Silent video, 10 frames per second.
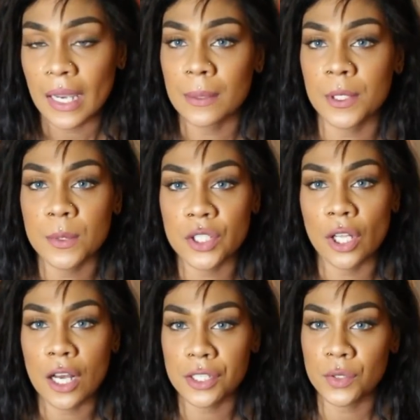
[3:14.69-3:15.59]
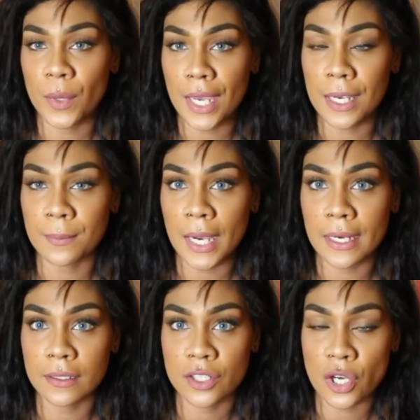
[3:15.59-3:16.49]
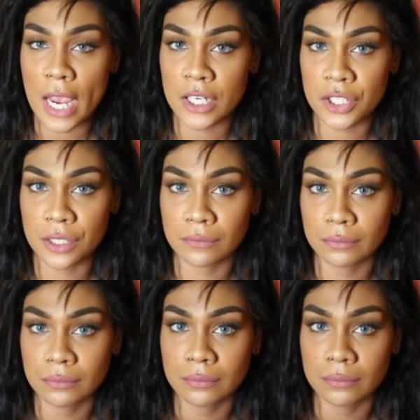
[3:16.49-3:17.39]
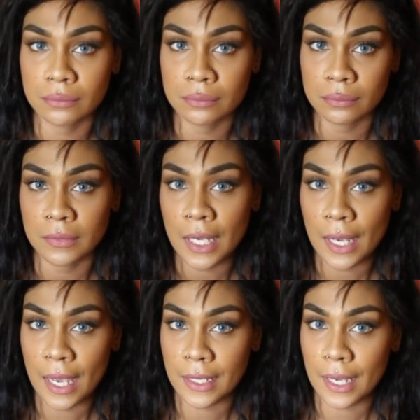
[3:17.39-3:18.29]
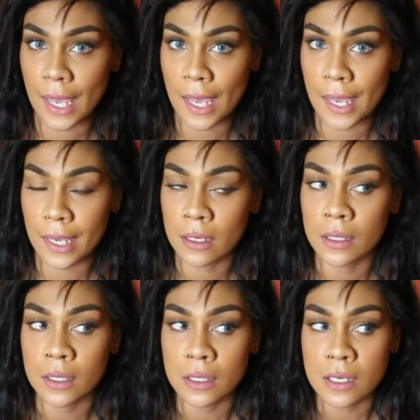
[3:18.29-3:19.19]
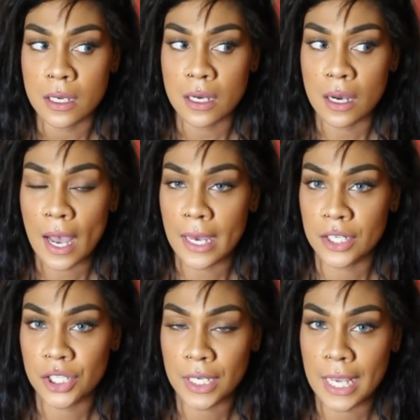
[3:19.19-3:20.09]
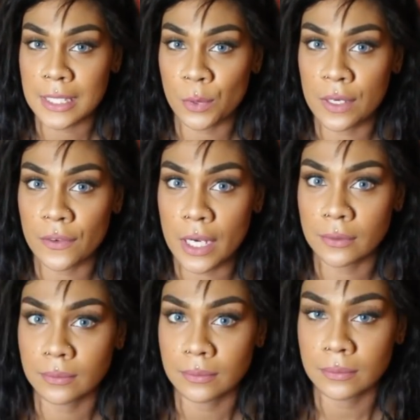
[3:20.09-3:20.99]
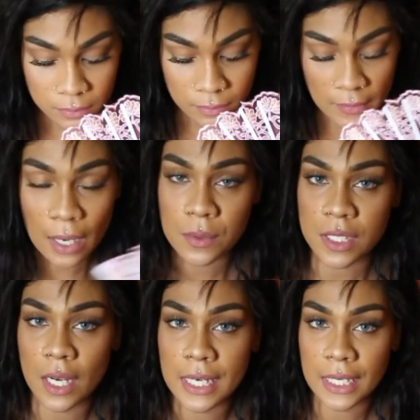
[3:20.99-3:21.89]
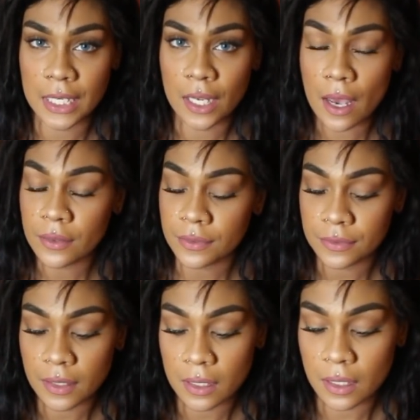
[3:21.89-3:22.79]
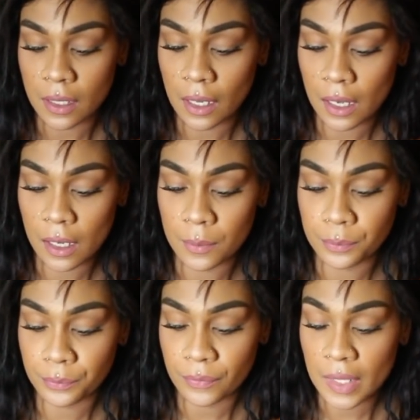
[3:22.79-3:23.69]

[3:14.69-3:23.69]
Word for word: I pretty much lost the weight by distraction, aka I had a shitty ass boyfriend. I was not eating enough. Um,